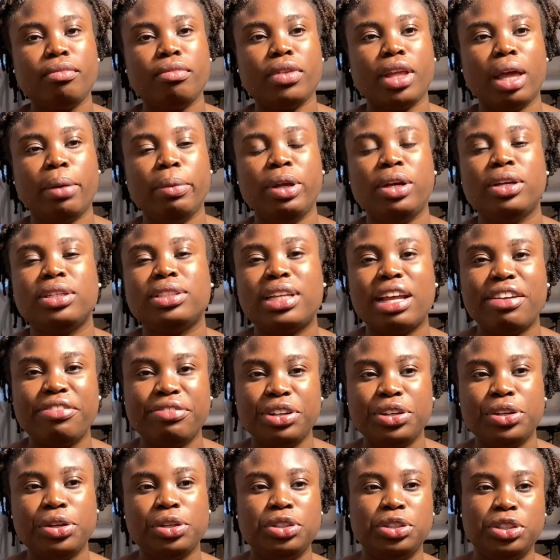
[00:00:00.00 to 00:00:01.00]
because that
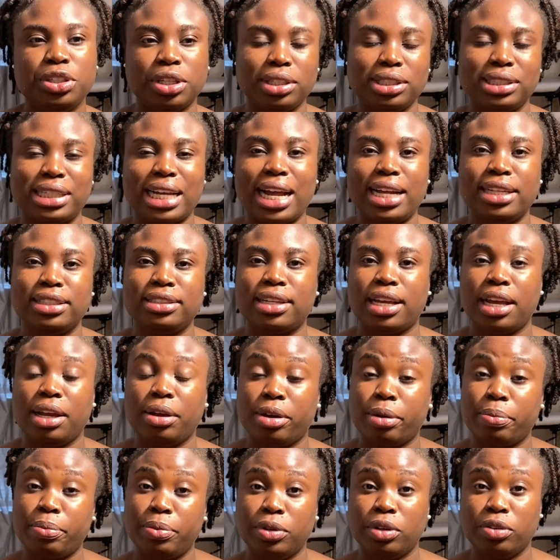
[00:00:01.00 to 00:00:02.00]
video does answer a
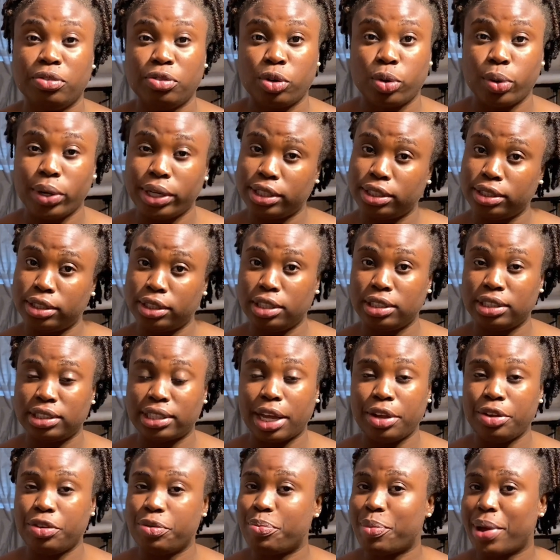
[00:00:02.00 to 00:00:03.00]
couple of questions that
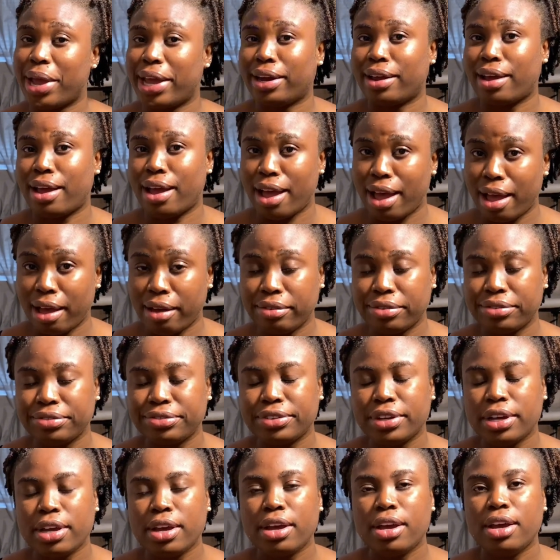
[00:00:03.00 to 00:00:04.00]
you might have
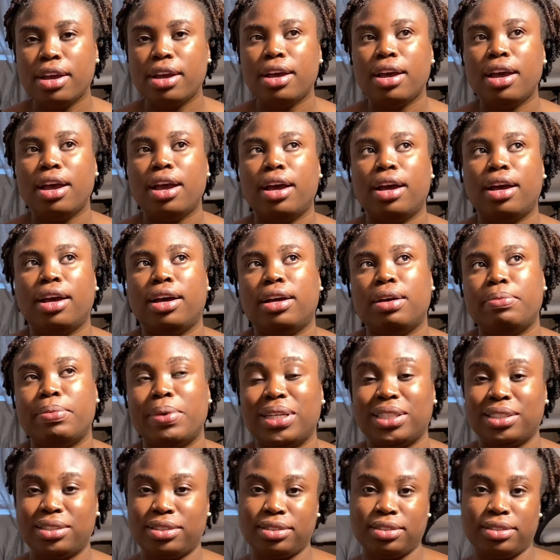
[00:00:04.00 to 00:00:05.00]

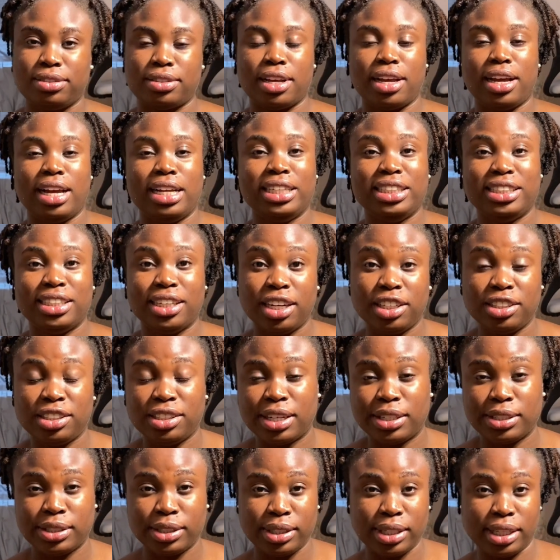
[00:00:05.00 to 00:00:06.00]
as an
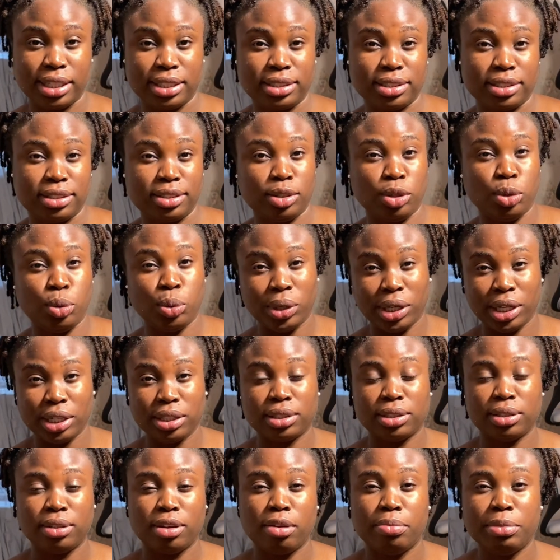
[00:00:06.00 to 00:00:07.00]
international student looking
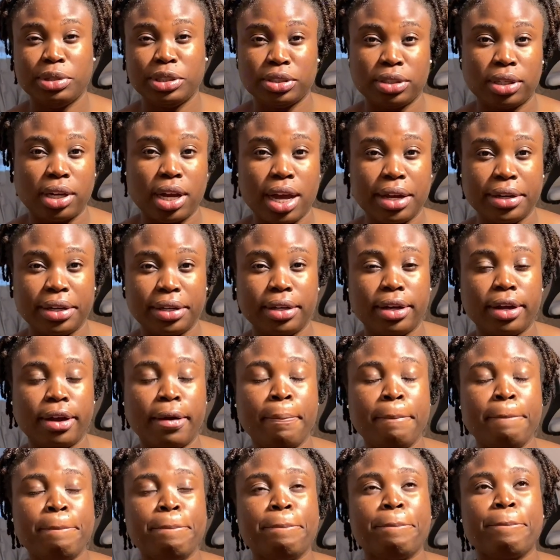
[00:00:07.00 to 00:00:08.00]
to come into Canada.
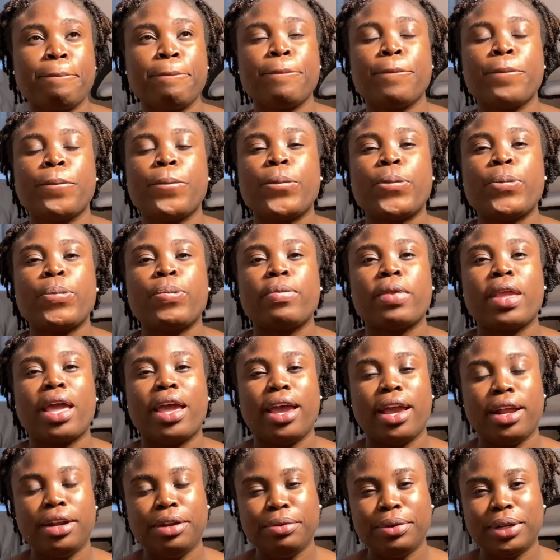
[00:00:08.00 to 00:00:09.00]

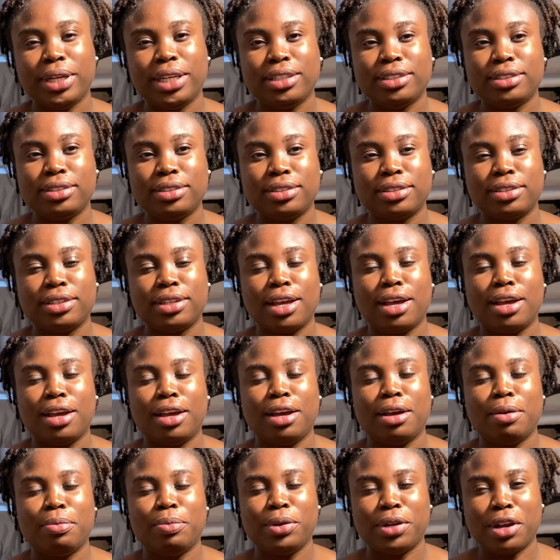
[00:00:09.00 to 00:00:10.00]
Anyways,
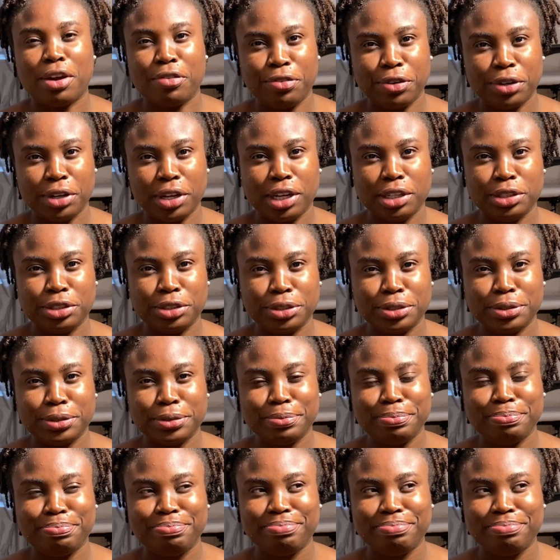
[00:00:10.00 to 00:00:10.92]
without further ado,